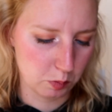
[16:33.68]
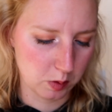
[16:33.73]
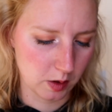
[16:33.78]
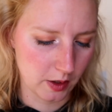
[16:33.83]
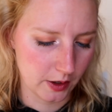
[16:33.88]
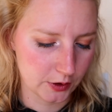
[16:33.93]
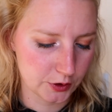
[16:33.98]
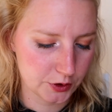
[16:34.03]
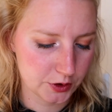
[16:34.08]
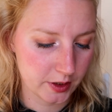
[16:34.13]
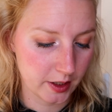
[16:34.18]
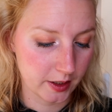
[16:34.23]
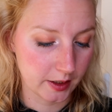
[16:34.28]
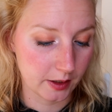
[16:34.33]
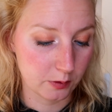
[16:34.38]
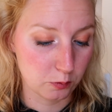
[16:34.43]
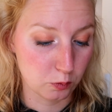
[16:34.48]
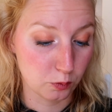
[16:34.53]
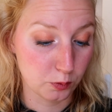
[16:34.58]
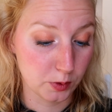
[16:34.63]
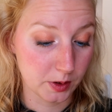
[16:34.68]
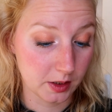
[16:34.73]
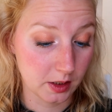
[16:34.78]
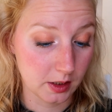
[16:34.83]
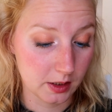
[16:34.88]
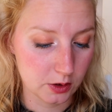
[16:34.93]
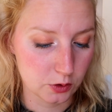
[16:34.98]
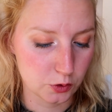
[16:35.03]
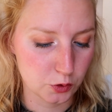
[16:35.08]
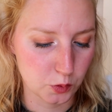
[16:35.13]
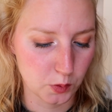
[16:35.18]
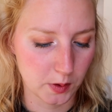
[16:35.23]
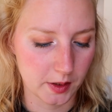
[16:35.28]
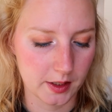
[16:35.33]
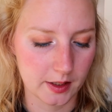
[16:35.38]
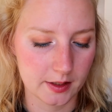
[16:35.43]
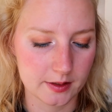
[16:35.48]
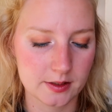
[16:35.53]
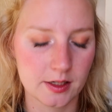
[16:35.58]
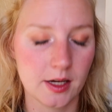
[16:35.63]
blush and I really enjoyed
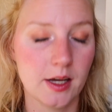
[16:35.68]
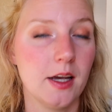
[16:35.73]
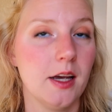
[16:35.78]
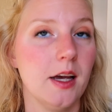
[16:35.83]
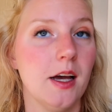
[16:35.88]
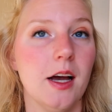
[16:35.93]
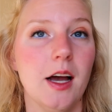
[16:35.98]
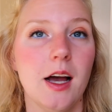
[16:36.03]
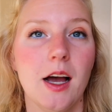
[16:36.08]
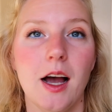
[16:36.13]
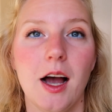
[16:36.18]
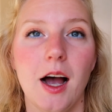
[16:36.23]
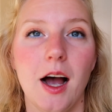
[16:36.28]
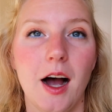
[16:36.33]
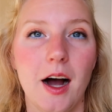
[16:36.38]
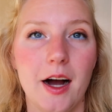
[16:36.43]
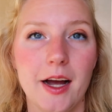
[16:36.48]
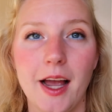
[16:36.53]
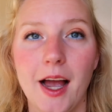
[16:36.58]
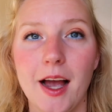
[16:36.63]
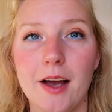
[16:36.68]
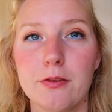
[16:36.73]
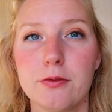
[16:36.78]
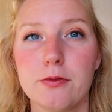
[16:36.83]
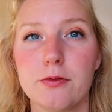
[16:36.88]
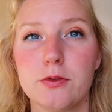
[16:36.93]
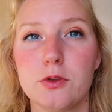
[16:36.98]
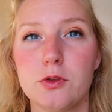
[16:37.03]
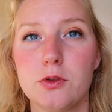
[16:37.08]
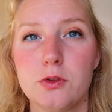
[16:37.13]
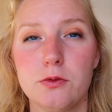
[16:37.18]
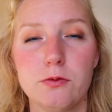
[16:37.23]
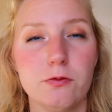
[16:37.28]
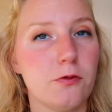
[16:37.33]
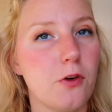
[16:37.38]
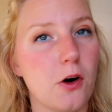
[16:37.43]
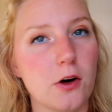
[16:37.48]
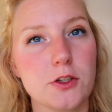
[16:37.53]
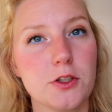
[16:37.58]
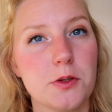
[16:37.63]
it. I have
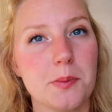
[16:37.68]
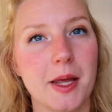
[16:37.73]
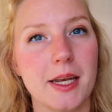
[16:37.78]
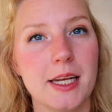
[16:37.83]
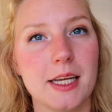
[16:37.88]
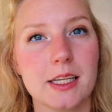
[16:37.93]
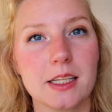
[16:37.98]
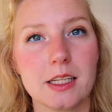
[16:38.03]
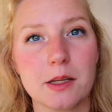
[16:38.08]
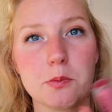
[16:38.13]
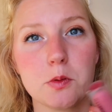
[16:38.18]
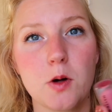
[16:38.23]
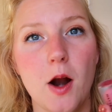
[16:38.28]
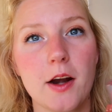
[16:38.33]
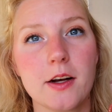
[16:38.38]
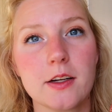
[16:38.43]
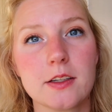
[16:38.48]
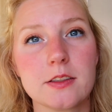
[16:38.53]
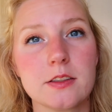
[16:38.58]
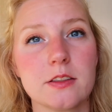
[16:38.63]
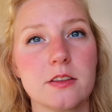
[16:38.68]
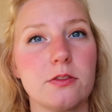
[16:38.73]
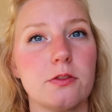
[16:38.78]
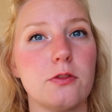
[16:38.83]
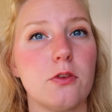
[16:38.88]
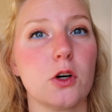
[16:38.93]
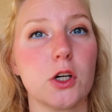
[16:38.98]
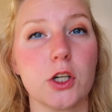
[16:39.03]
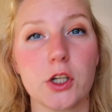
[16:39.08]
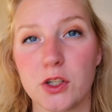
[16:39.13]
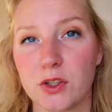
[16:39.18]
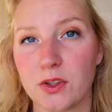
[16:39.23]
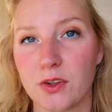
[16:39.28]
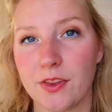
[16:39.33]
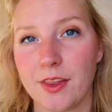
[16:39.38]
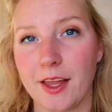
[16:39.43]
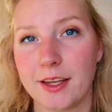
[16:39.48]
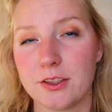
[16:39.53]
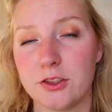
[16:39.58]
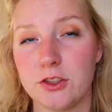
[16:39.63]
far too many lip products for a girl
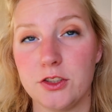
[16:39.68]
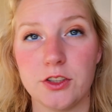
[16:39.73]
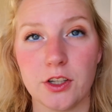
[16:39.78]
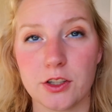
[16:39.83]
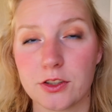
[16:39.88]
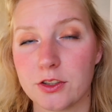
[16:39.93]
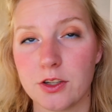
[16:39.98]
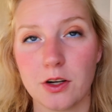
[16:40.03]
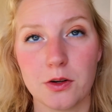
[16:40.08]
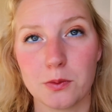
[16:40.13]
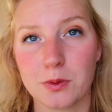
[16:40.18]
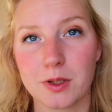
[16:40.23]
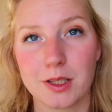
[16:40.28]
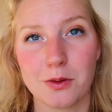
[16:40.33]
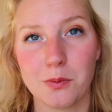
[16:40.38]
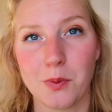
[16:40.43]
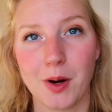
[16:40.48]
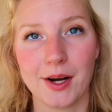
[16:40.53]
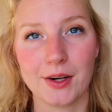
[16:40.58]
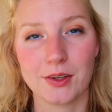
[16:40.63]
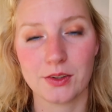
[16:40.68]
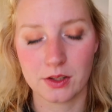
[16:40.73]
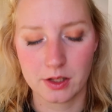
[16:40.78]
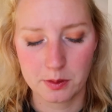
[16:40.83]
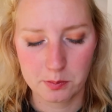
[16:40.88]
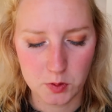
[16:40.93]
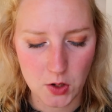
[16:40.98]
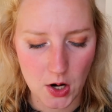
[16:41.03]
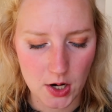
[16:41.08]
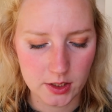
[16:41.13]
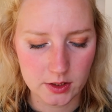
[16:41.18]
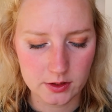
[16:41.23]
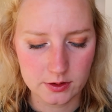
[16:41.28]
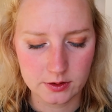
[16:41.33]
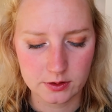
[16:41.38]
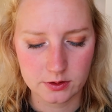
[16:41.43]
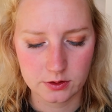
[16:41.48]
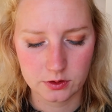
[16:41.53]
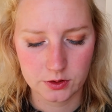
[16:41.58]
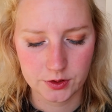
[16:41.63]
that does not really wear lip
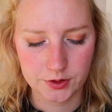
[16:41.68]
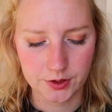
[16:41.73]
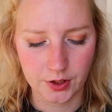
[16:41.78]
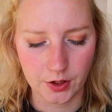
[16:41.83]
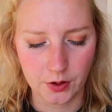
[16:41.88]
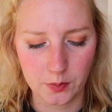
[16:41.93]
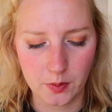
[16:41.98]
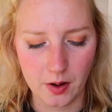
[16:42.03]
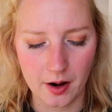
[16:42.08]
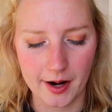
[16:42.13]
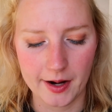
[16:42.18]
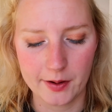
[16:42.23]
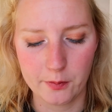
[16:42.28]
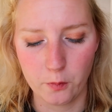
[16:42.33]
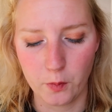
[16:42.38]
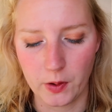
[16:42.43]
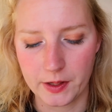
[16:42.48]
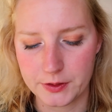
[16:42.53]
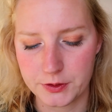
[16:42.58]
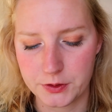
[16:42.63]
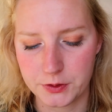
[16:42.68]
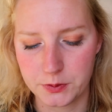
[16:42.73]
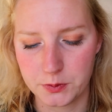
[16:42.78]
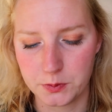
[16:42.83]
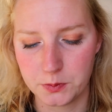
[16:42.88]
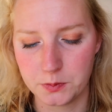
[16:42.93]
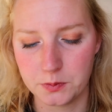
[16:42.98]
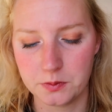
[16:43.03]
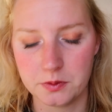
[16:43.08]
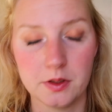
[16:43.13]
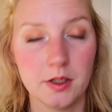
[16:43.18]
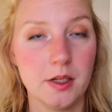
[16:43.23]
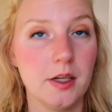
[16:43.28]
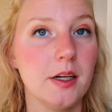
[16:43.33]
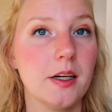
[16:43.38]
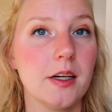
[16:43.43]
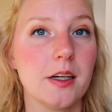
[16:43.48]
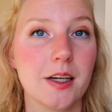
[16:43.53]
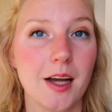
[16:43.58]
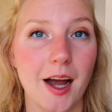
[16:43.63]
products, so I want to
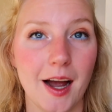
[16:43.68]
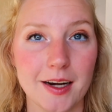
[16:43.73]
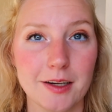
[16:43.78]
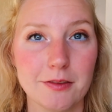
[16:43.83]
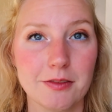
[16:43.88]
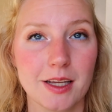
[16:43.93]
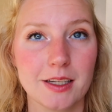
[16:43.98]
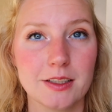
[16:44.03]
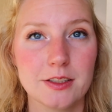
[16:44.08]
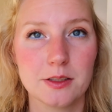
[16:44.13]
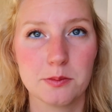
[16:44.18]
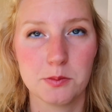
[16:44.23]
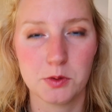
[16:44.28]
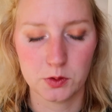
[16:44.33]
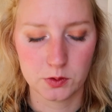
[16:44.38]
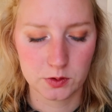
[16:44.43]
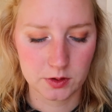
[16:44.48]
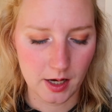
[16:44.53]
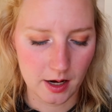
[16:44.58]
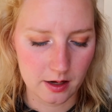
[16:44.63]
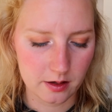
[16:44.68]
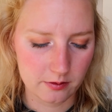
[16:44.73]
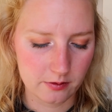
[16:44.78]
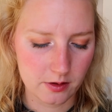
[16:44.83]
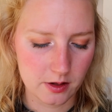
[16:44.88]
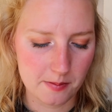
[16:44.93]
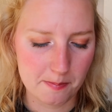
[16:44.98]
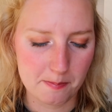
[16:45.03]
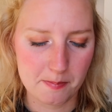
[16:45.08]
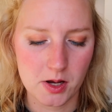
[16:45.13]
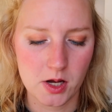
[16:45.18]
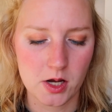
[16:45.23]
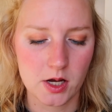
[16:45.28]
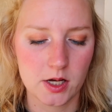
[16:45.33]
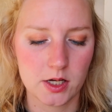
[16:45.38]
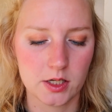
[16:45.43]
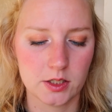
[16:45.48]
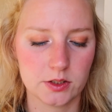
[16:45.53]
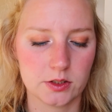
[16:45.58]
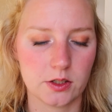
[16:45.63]
kind of get some use out of them.
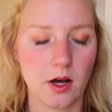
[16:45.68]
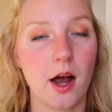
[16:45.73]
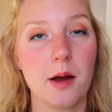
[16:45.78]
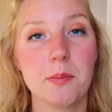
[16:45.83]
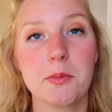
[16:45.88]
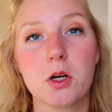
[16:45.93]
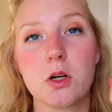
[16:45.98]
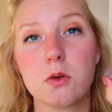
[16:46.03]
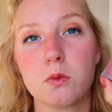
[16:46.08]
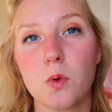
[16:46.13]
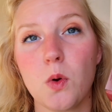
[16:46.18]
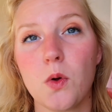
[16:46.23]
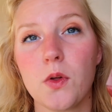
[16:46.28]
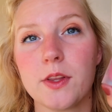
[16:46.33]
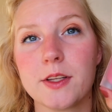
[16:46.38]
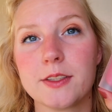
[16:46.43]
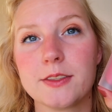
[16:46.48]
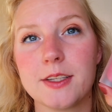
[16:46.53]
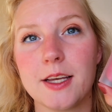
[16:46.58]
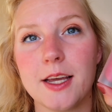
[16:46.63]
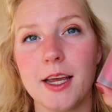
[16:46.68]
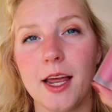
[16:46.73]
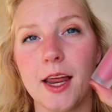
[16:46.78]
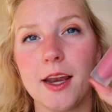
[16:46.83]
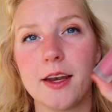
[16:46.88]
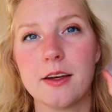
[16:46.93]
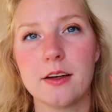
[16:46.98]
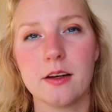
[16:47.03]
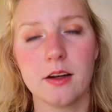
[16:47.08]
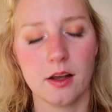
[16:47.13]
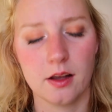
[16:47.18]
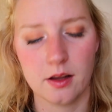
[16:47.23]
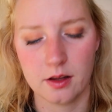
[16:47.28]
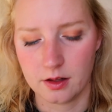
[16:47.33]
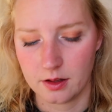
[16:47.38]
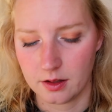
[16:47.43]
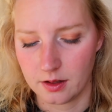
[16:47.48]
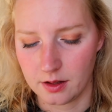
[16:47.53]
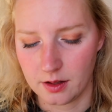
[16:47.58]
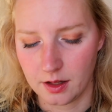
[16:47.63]
So I'm gonna roll this in.
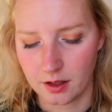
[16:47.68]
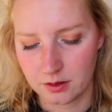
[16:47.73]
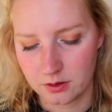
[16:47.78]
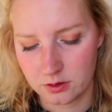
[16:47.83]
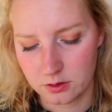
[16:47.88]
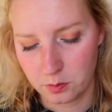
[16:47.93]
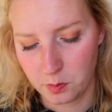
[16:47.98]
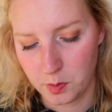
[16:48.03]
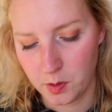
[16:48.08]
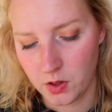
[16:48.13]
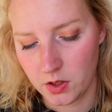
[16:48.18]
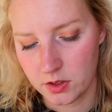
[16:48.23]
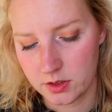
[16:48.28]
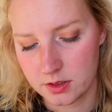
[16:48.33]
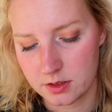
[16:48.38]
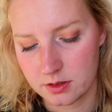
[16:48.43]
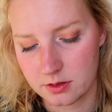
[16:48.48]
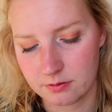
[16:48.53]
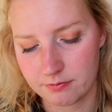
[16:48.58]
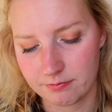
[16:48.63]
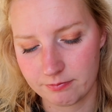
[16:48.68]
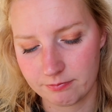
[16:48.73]
Let's put